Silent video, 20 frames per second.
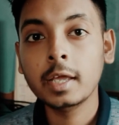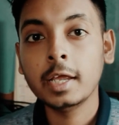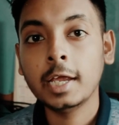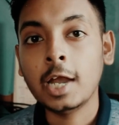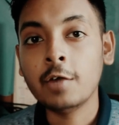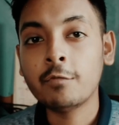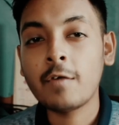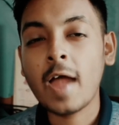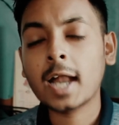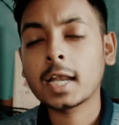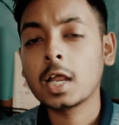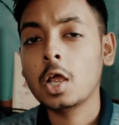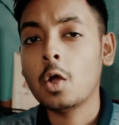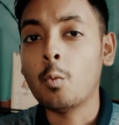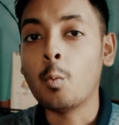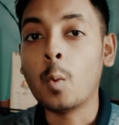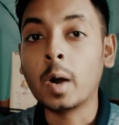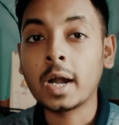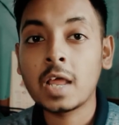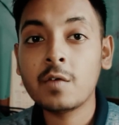In fact,
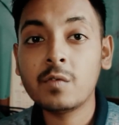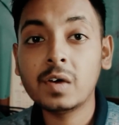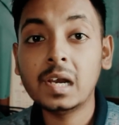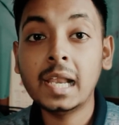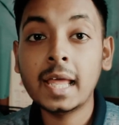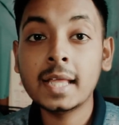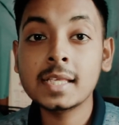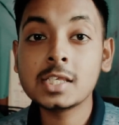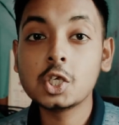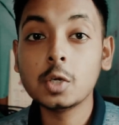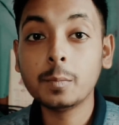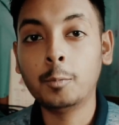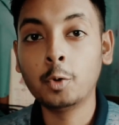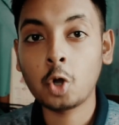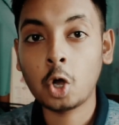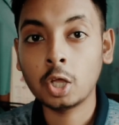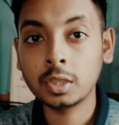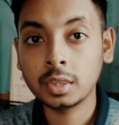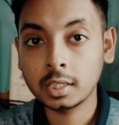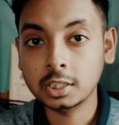whatever lens you put
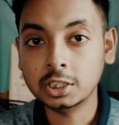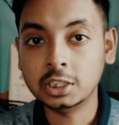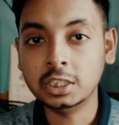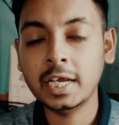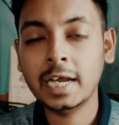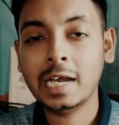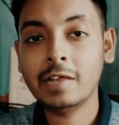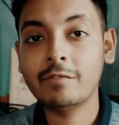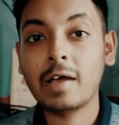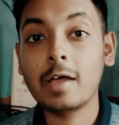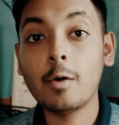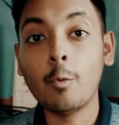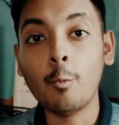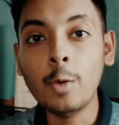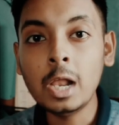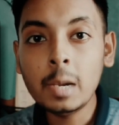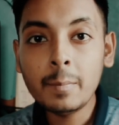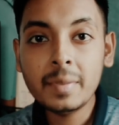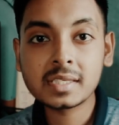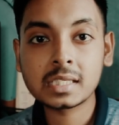on the G85
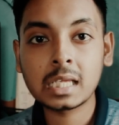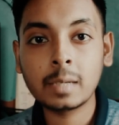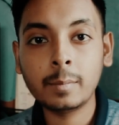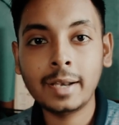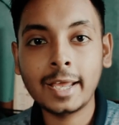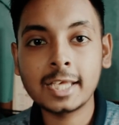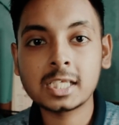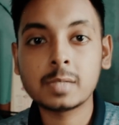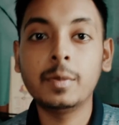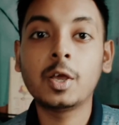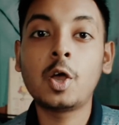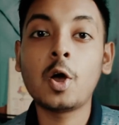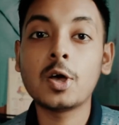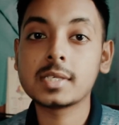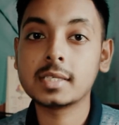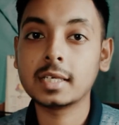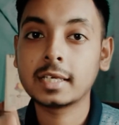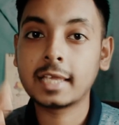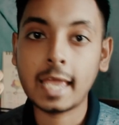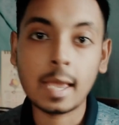will be stabilized because
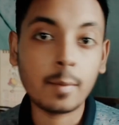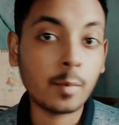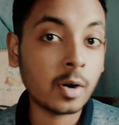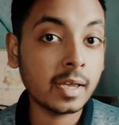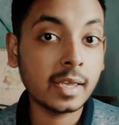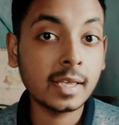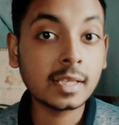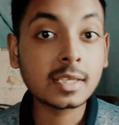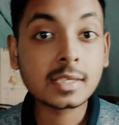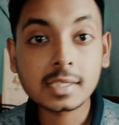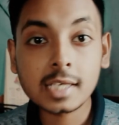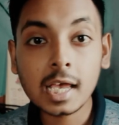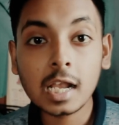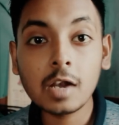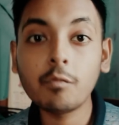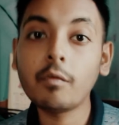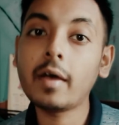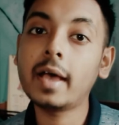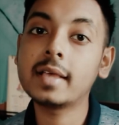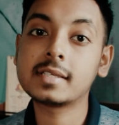the camera
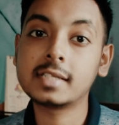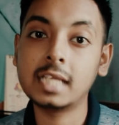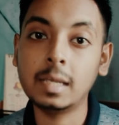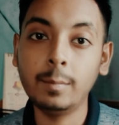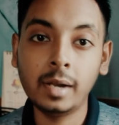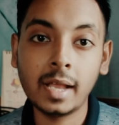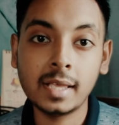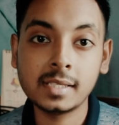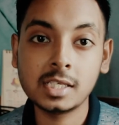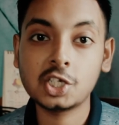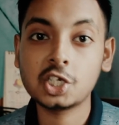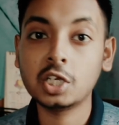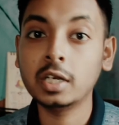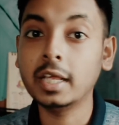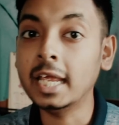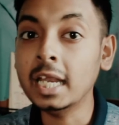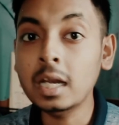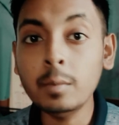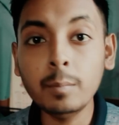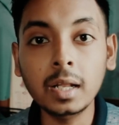itself has stabilization
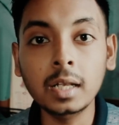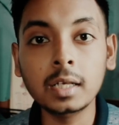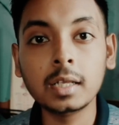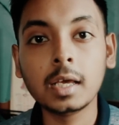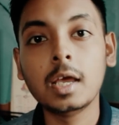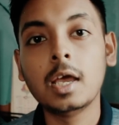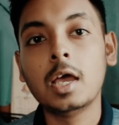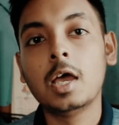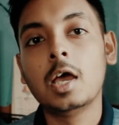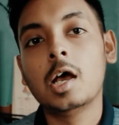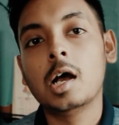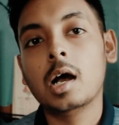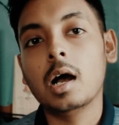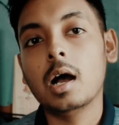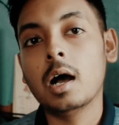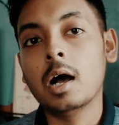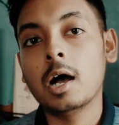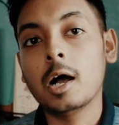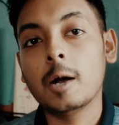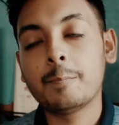inbuilt,
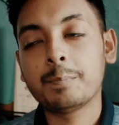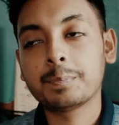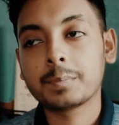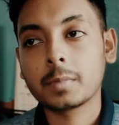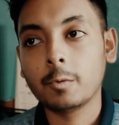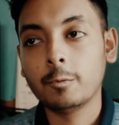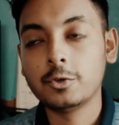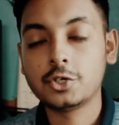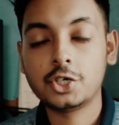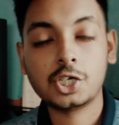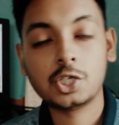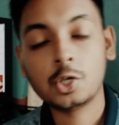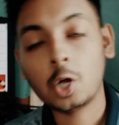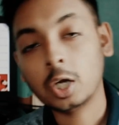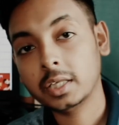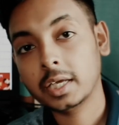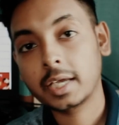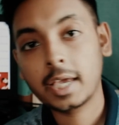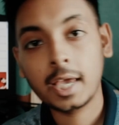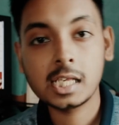which is not
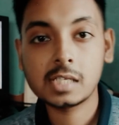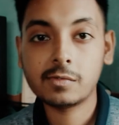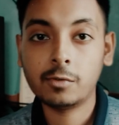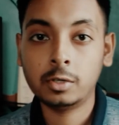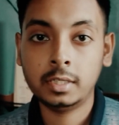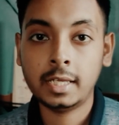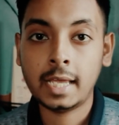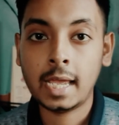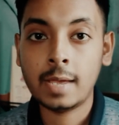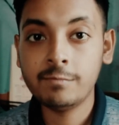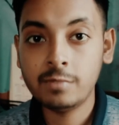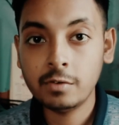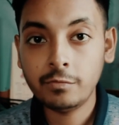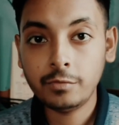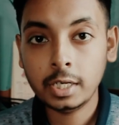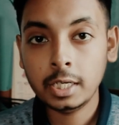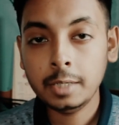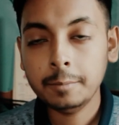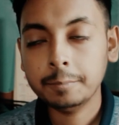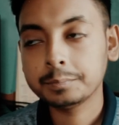the case for the
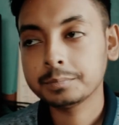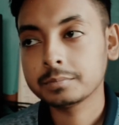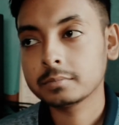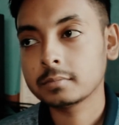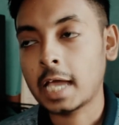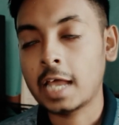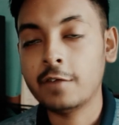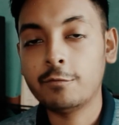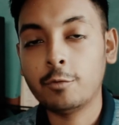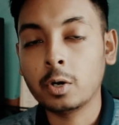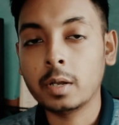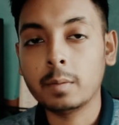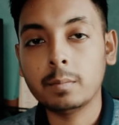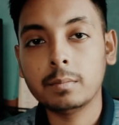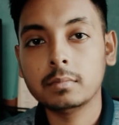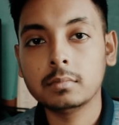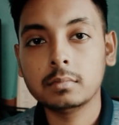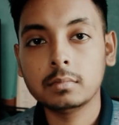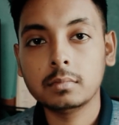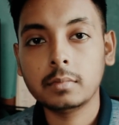M50 and for
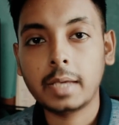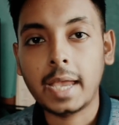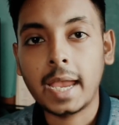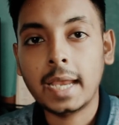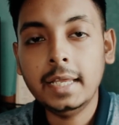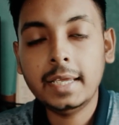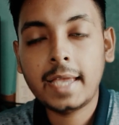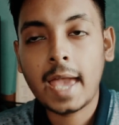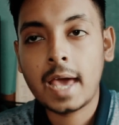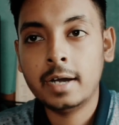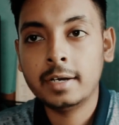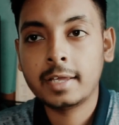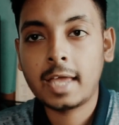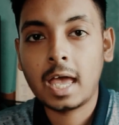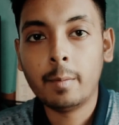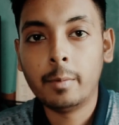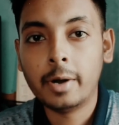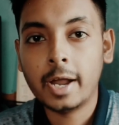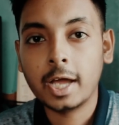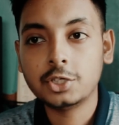any Canon
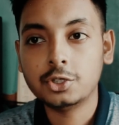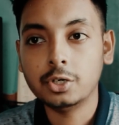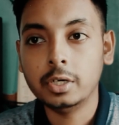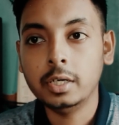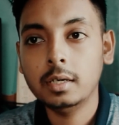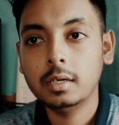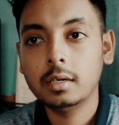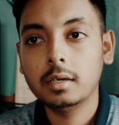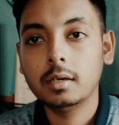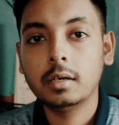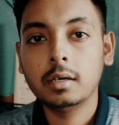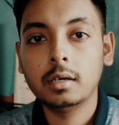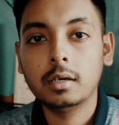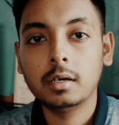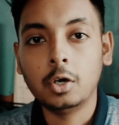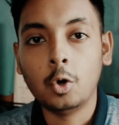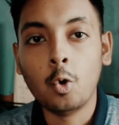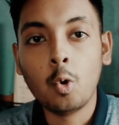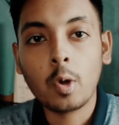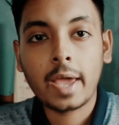camera. Actually,
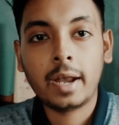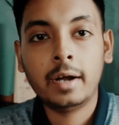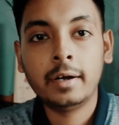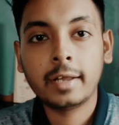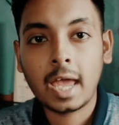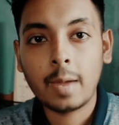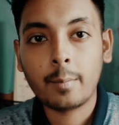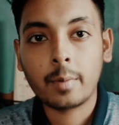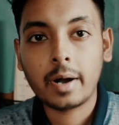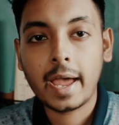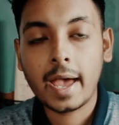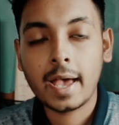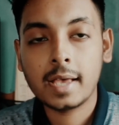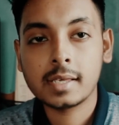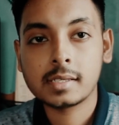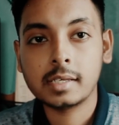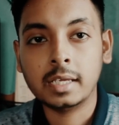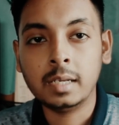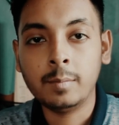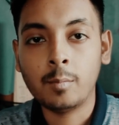no Canon camera
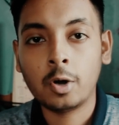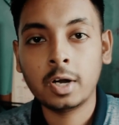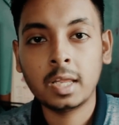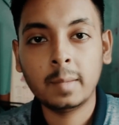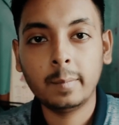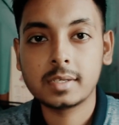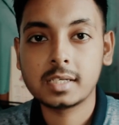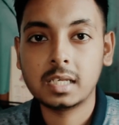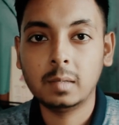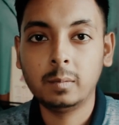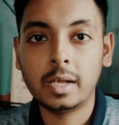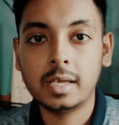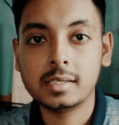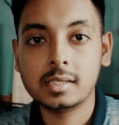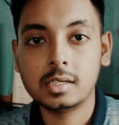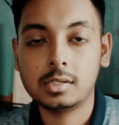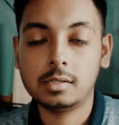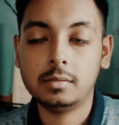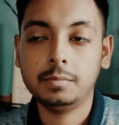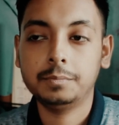has in-body image
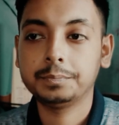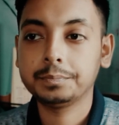stabilization.